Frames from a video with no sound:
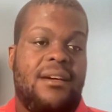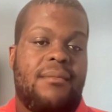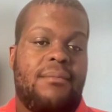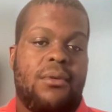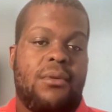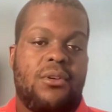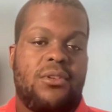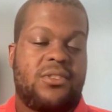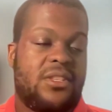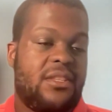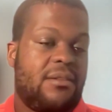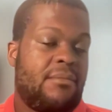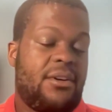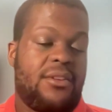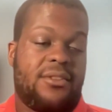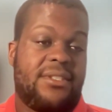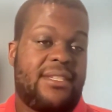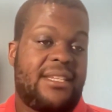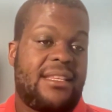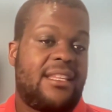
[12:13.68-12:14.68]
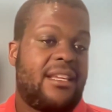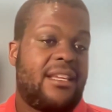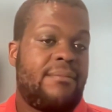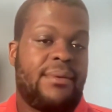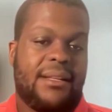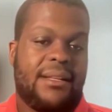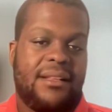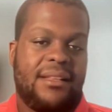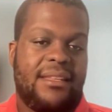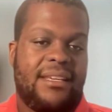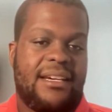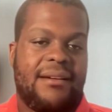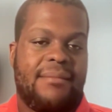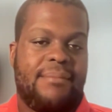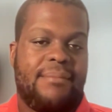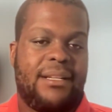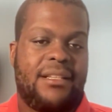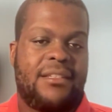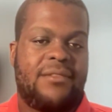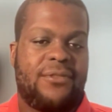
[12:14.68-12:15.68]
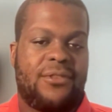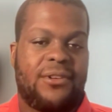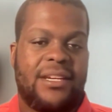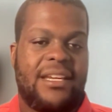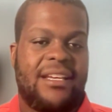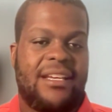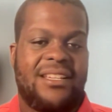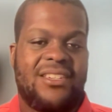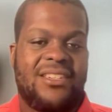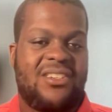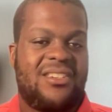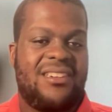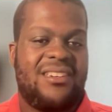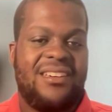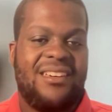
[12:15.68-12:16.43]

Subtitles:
most of the models that they build are built for English.